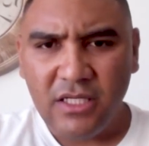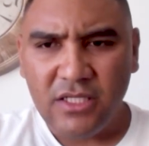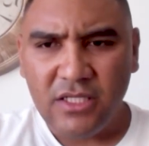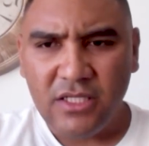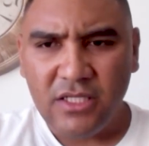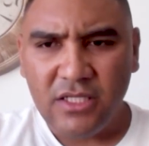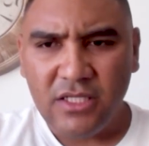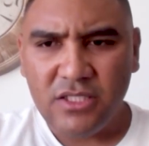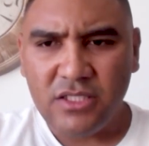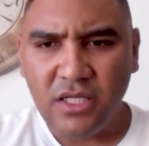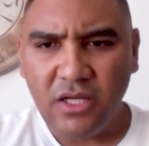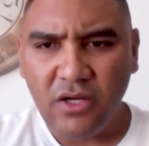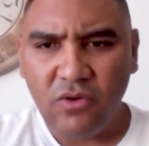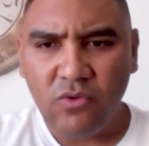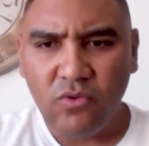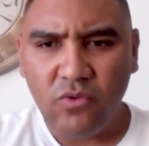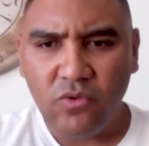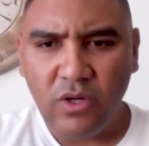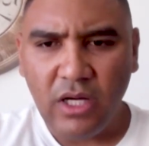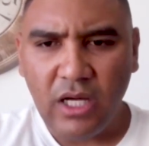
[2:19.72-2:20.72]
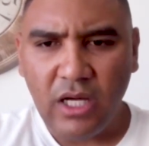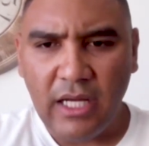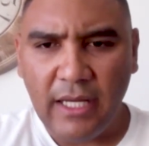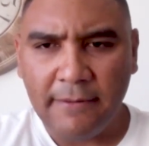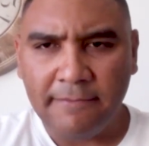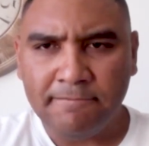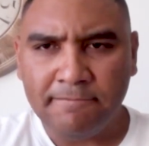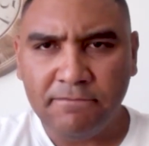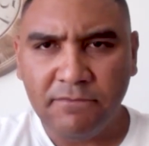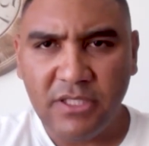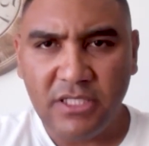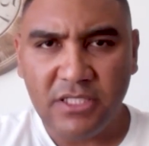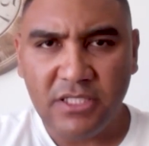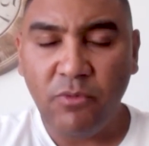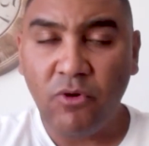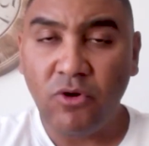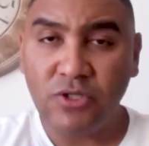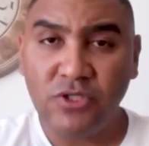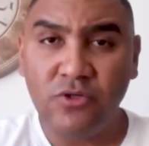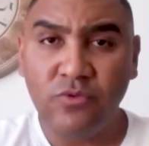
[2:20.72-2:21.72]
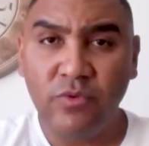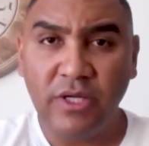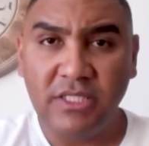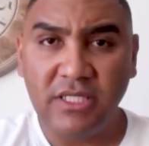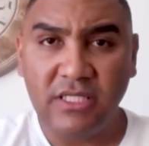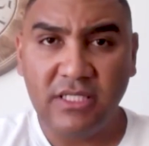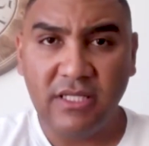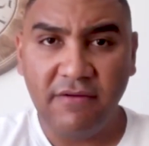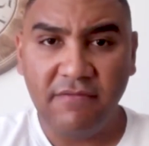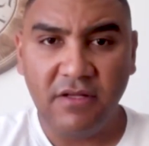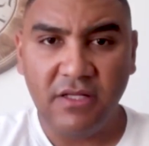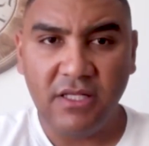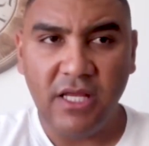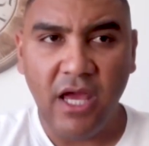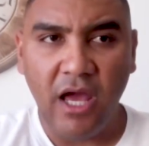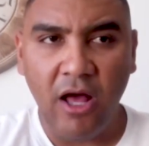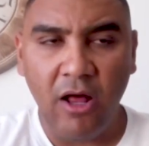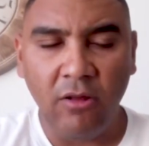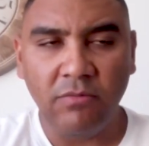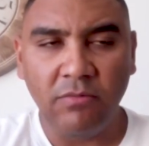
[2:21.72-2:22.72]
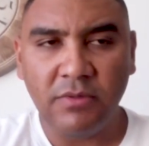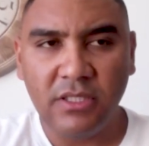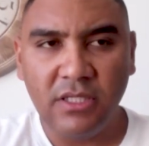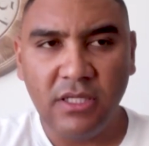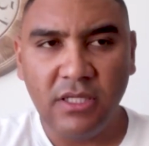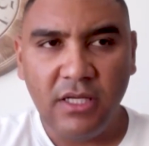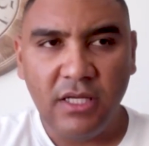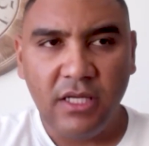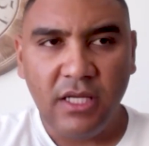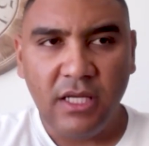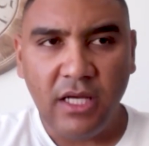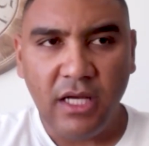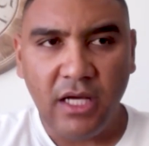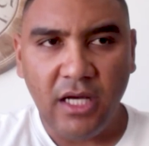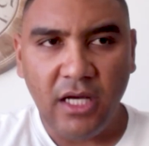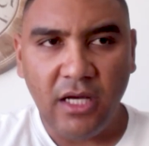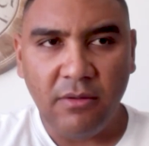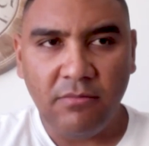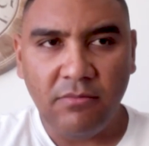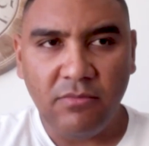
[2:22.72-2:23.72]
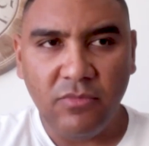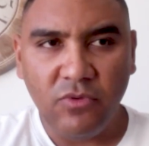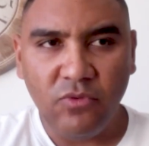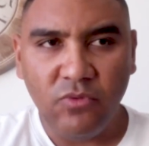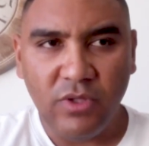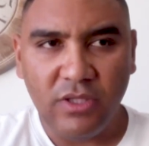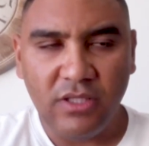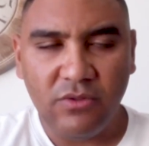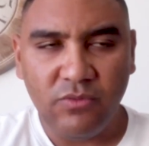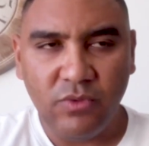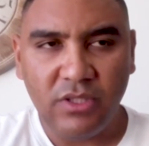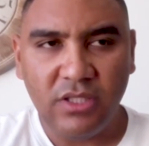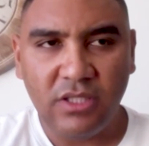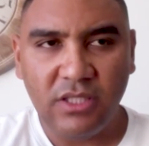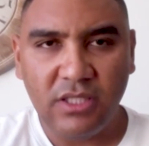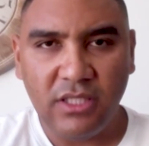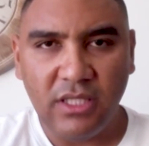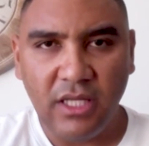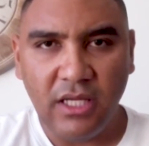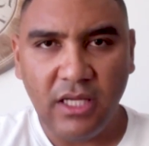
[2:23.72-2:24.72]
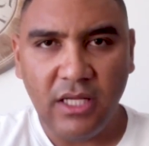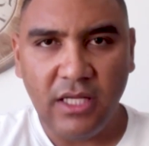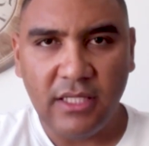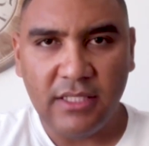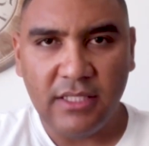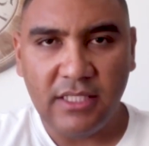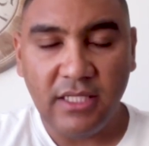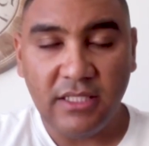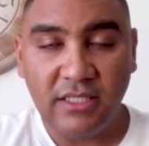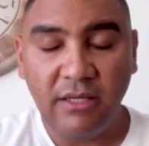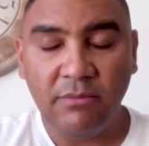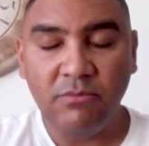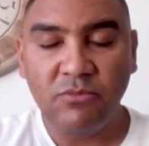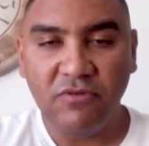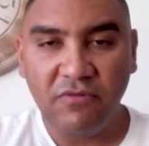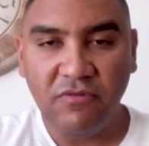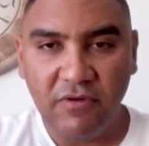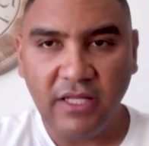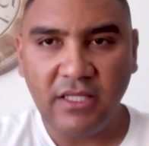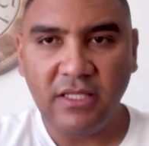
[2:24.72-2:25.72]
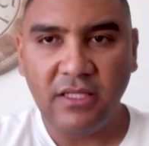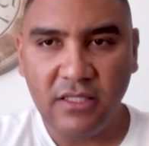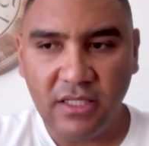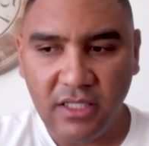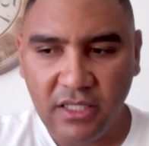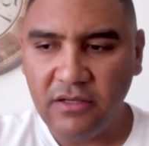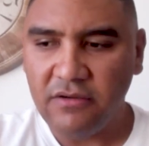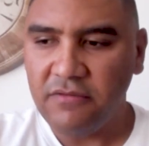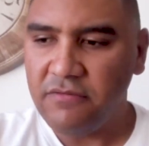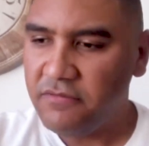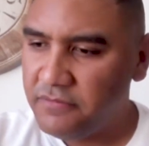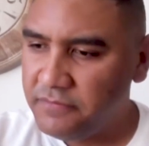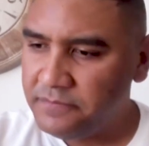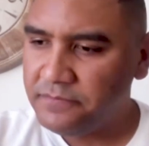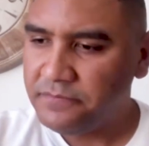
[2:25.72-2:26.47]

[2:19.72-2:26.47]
So um, this past two weeks has definitely helped um, with with uh, the attempt to flatten the curve.